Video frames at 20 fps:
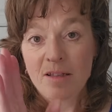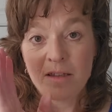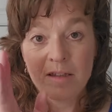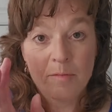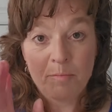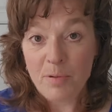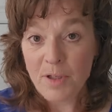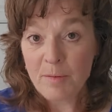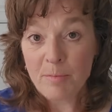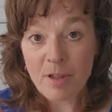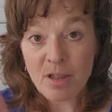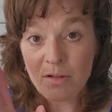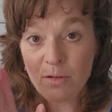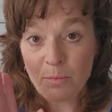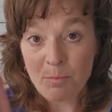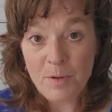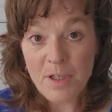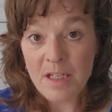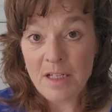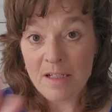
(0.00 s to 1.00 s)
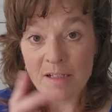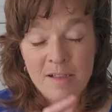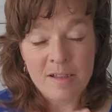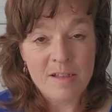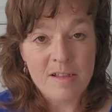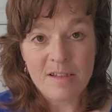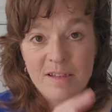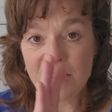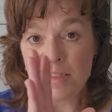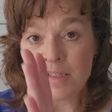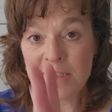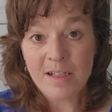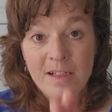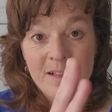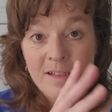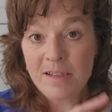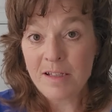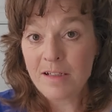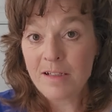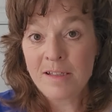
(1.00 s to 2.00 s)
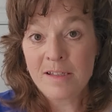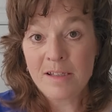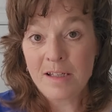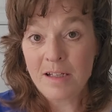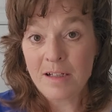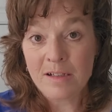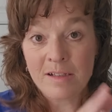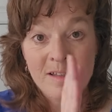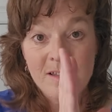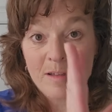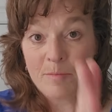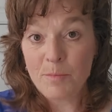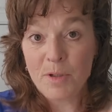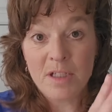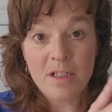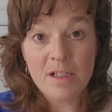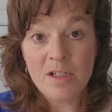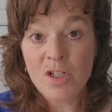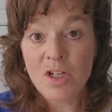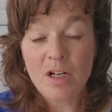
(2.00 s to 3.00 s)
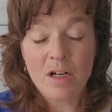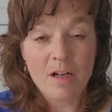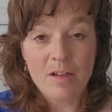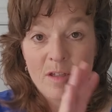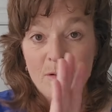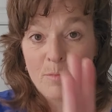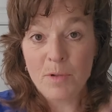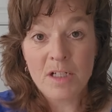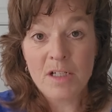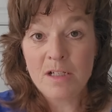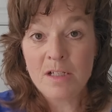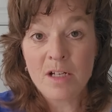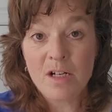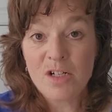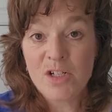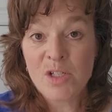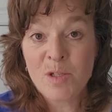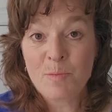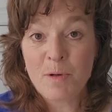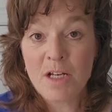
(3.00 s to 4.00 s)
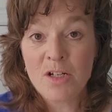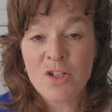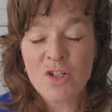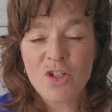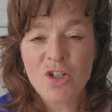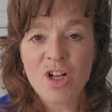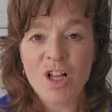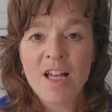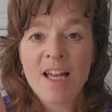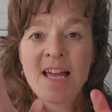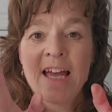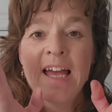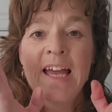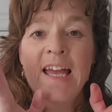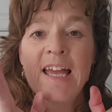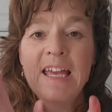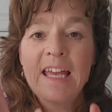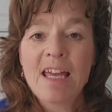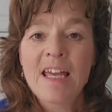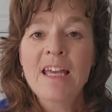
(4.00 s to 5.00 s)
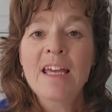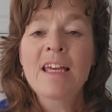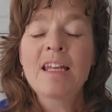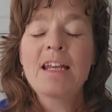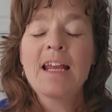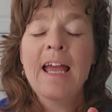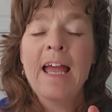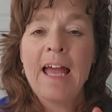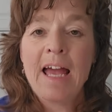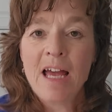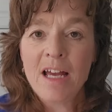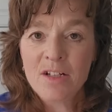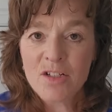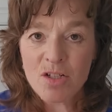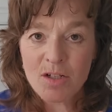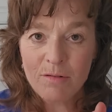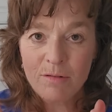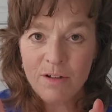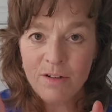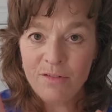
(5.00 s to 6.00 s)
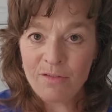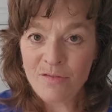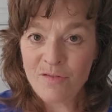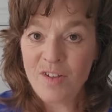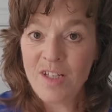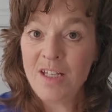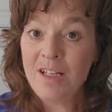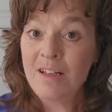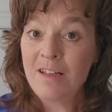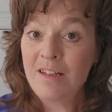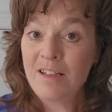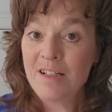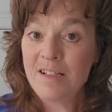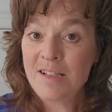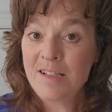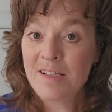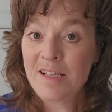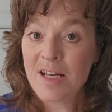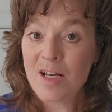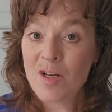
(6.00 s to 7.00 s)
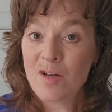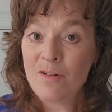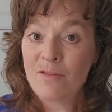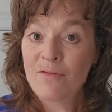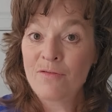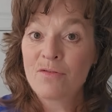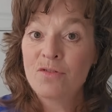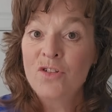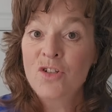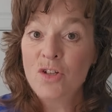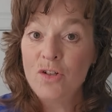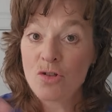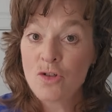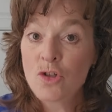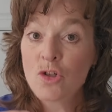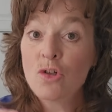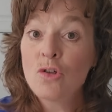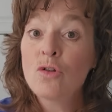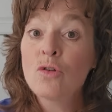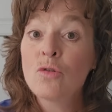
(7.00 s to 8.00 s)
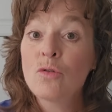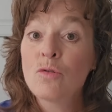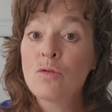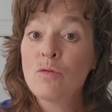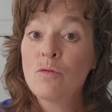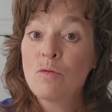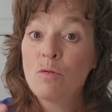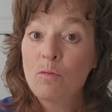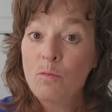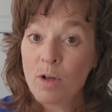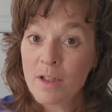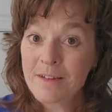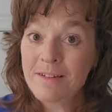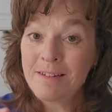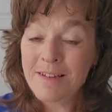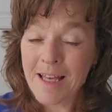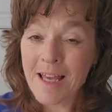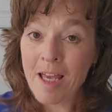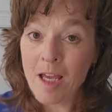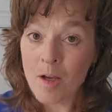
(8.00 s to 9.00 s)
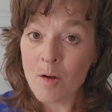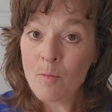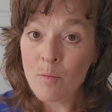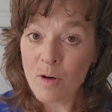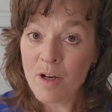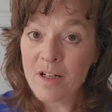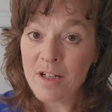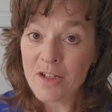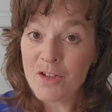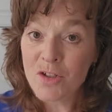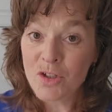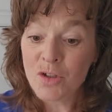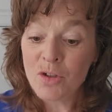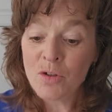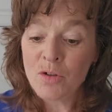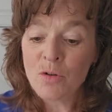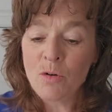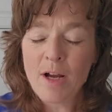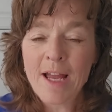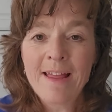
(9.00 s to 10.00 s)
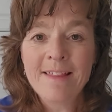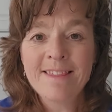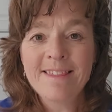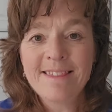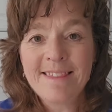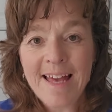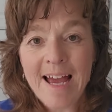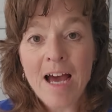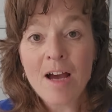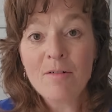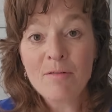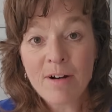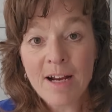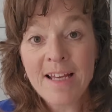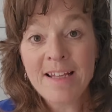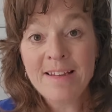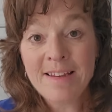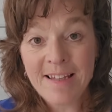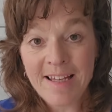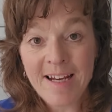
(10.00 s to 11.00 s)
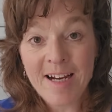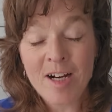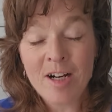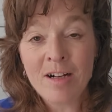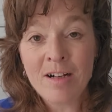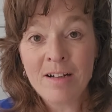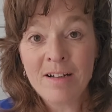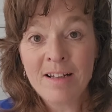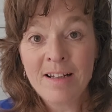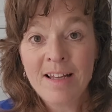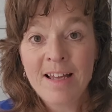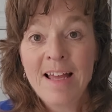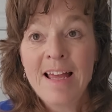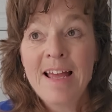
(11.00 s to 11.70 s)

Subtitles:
the biblical beast, the 666, the Minotaur special, it had to reveal itself to do what they want to do. And that right there